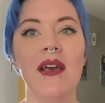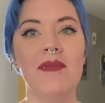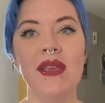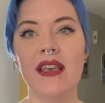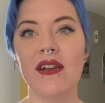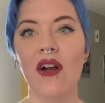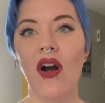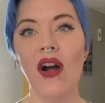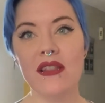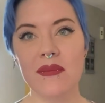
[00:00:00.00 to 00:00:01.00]
being
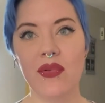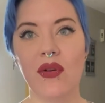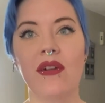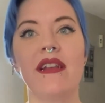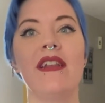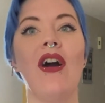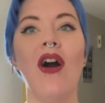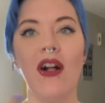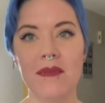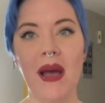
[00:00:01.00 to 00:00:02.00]
all important,
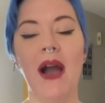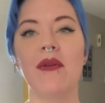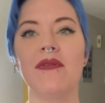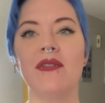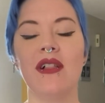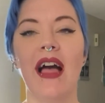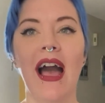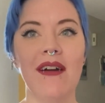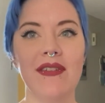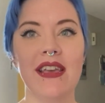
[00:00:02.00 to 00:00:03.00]
all powerful,
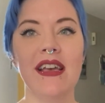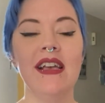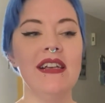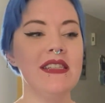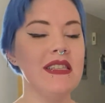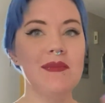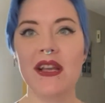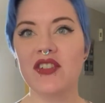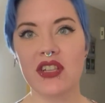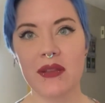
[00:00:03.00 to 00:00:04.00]
having
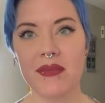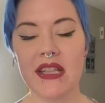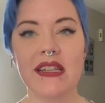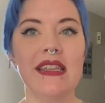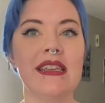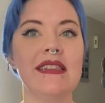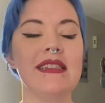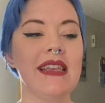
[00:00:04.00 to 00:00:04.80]
special abilities,